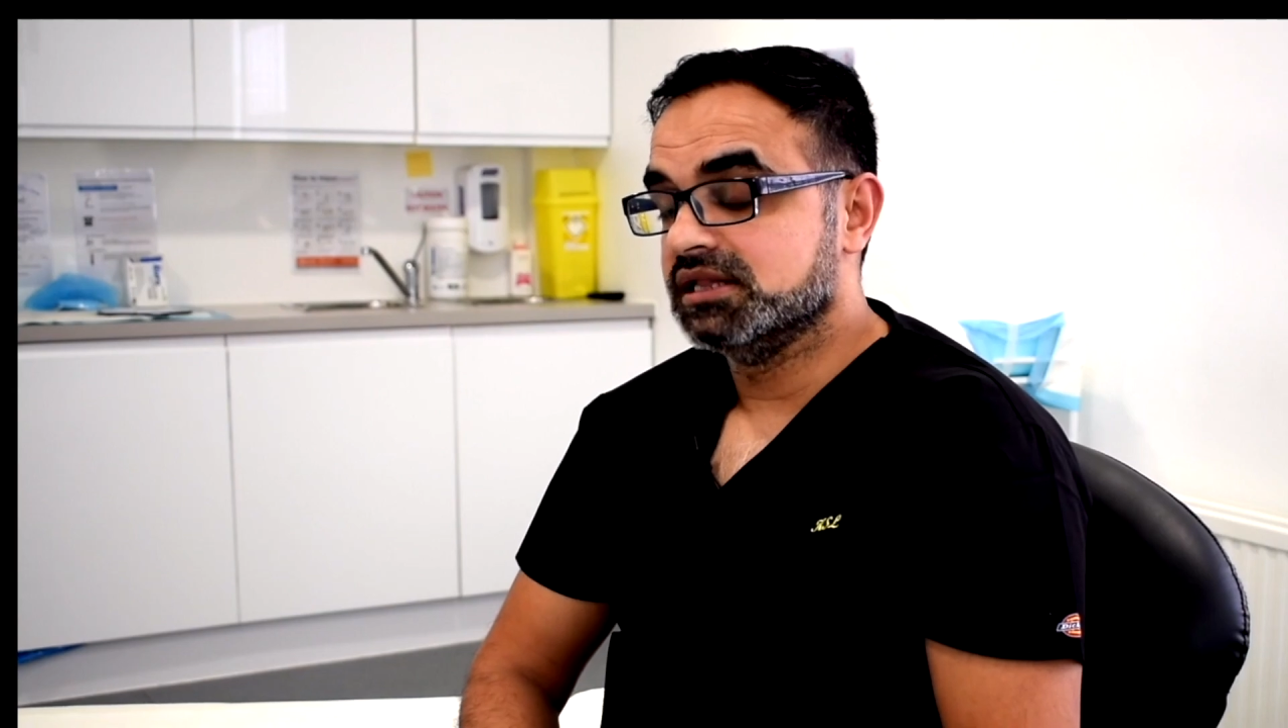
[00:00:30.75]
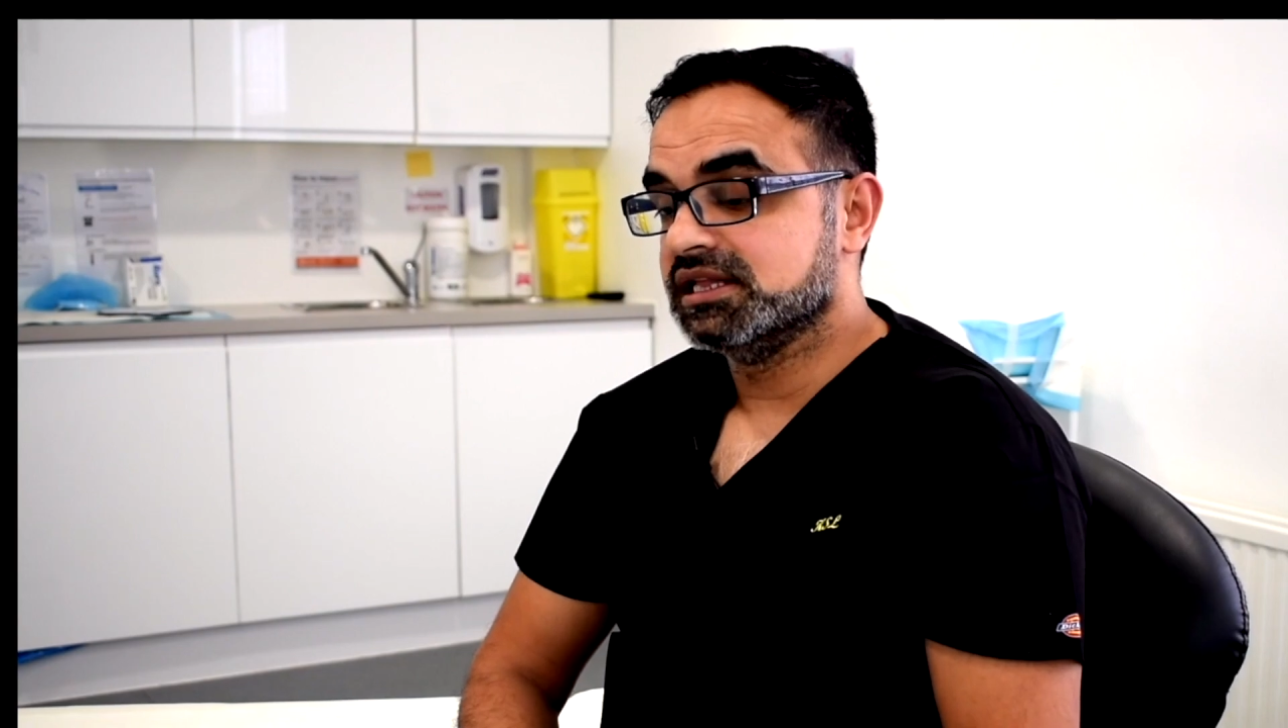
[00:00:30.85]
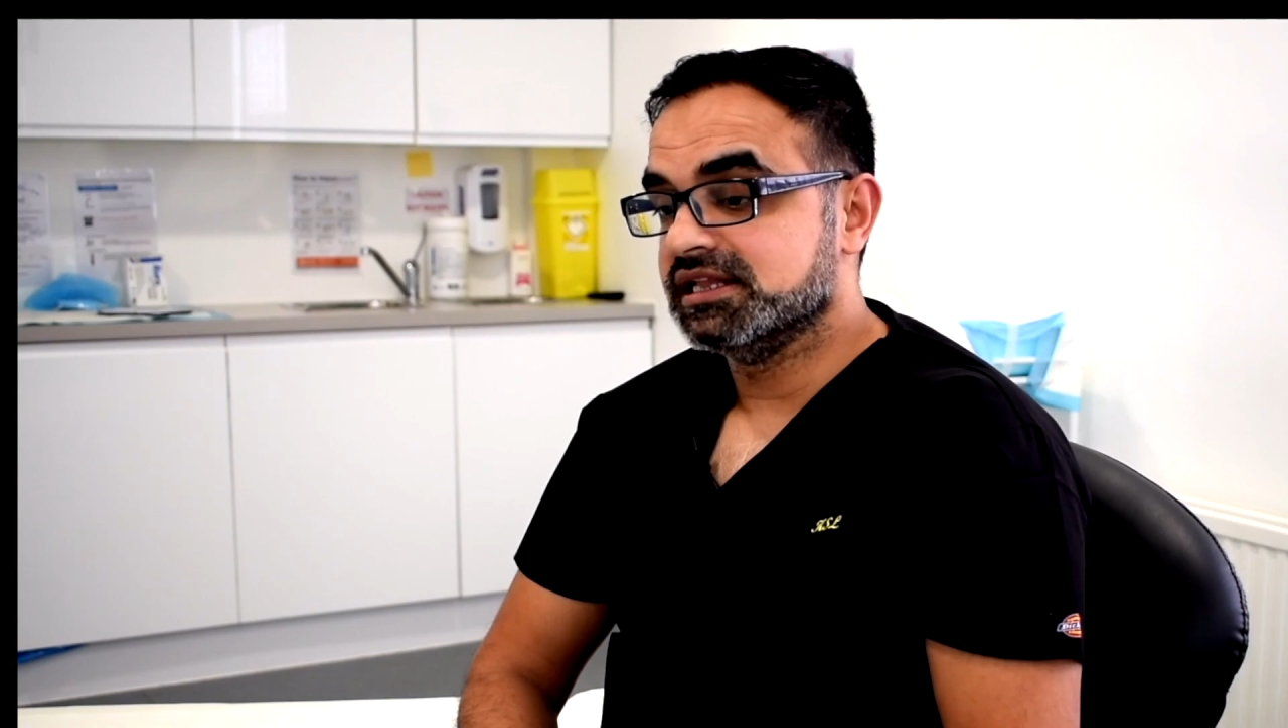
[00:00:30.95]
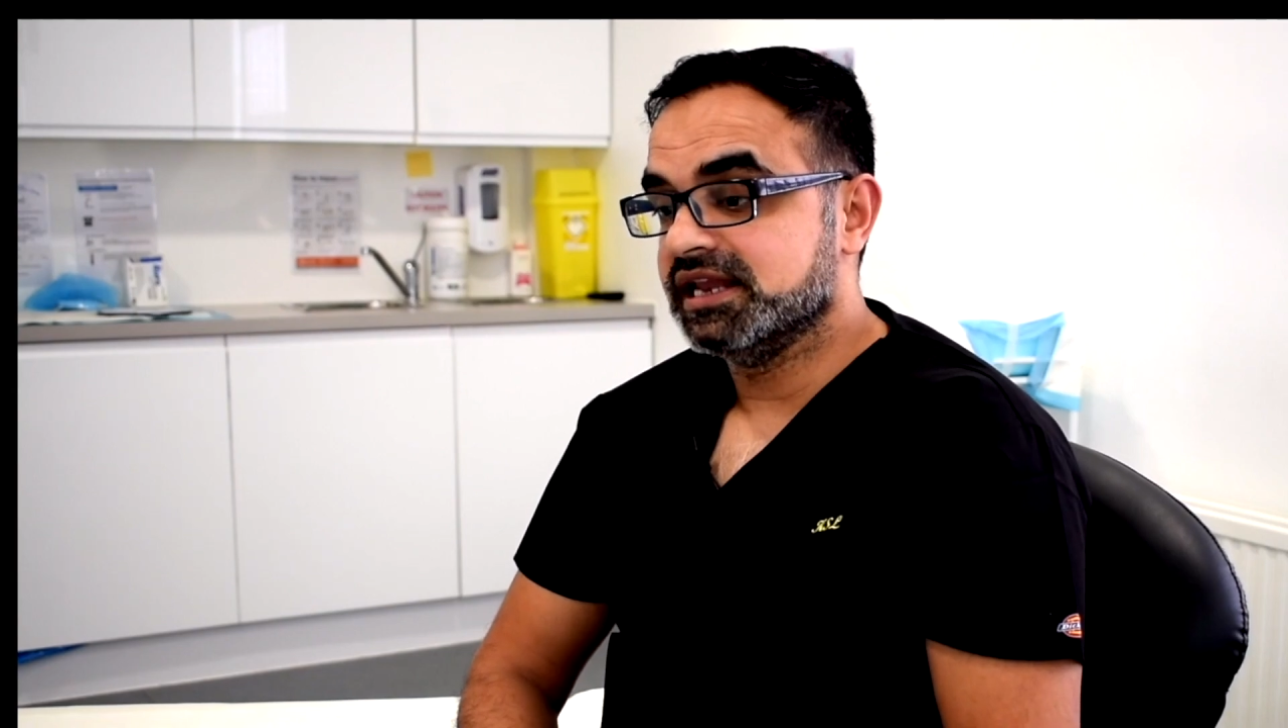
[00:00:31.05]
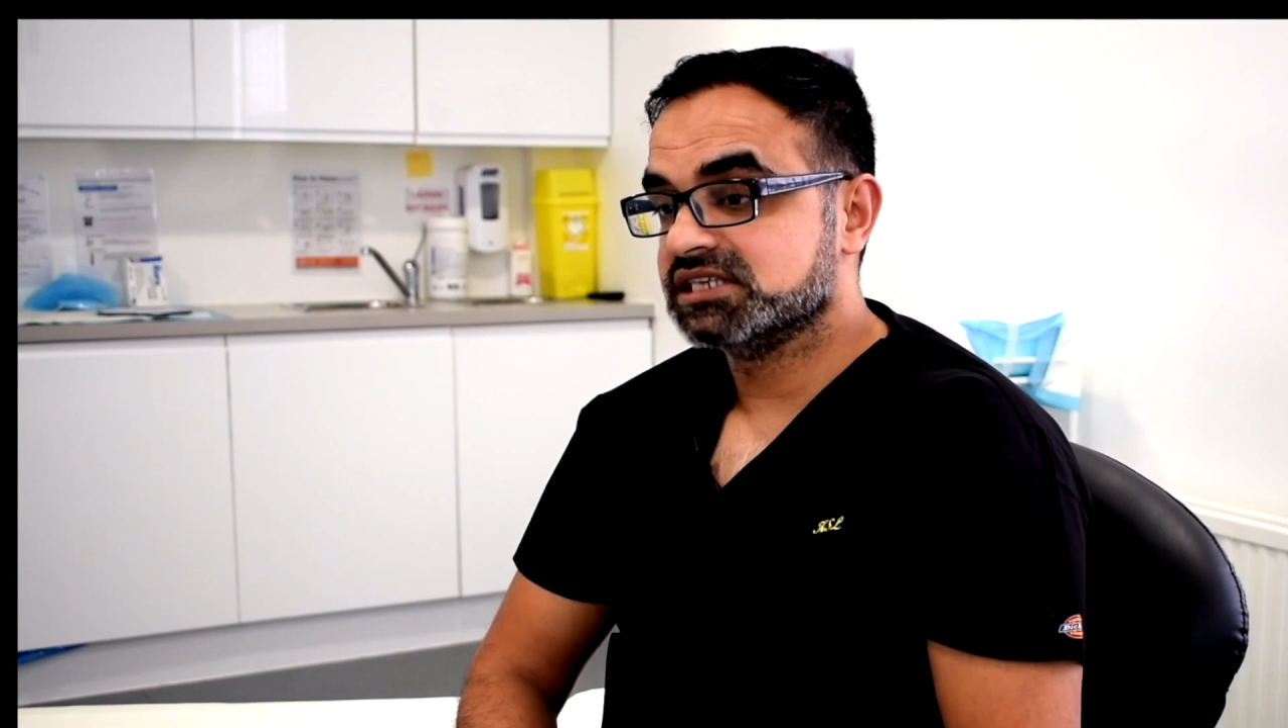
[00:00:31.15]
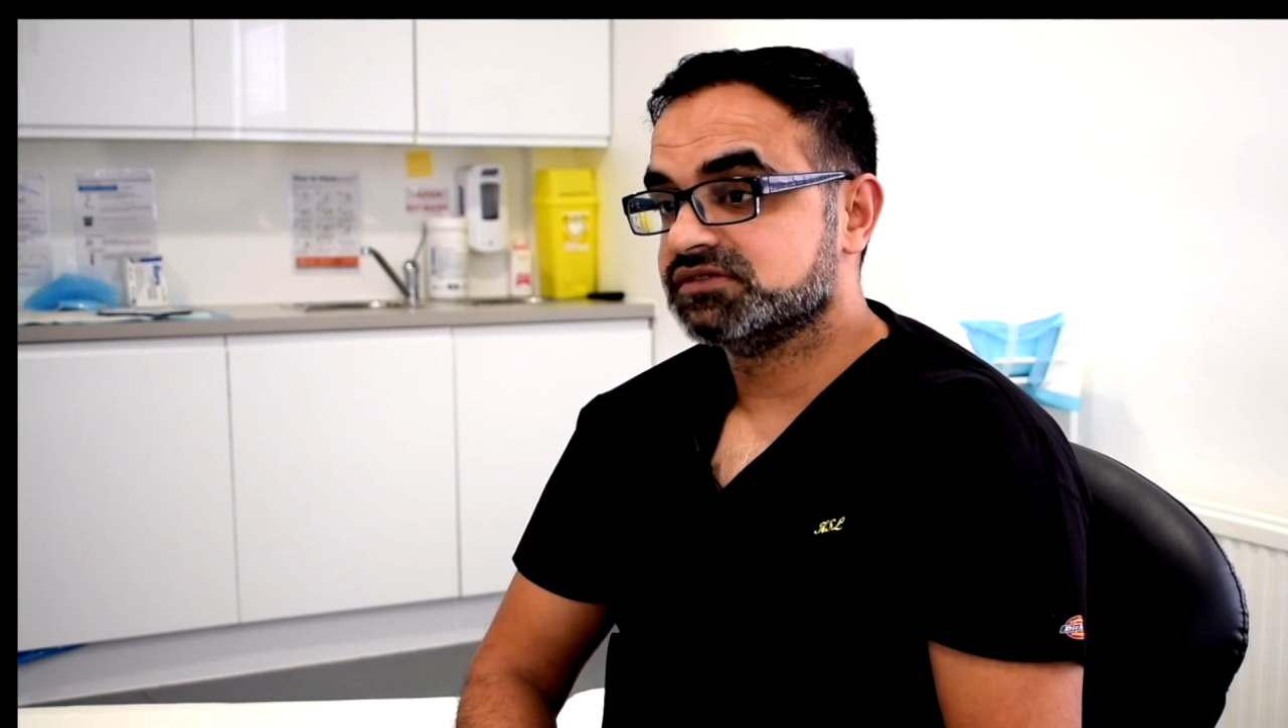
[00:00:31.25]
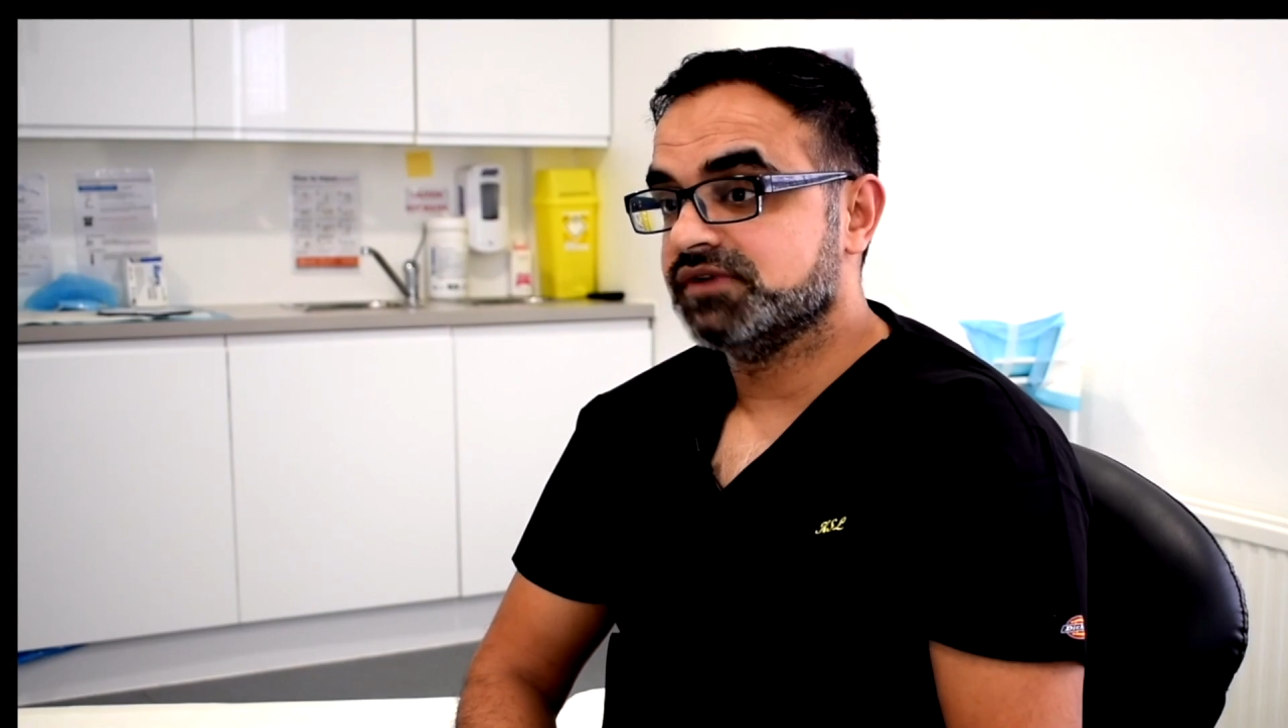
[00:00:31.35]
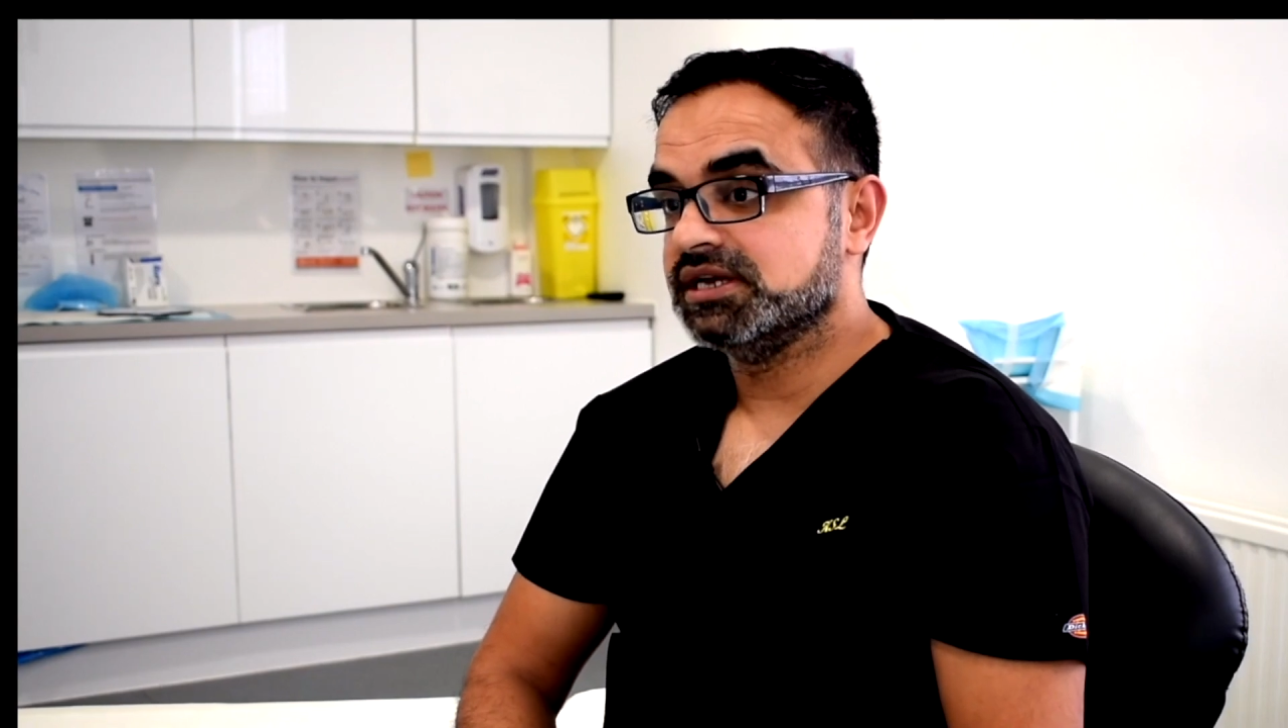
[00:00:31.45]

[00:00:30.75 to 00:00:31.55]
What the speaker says: And then the next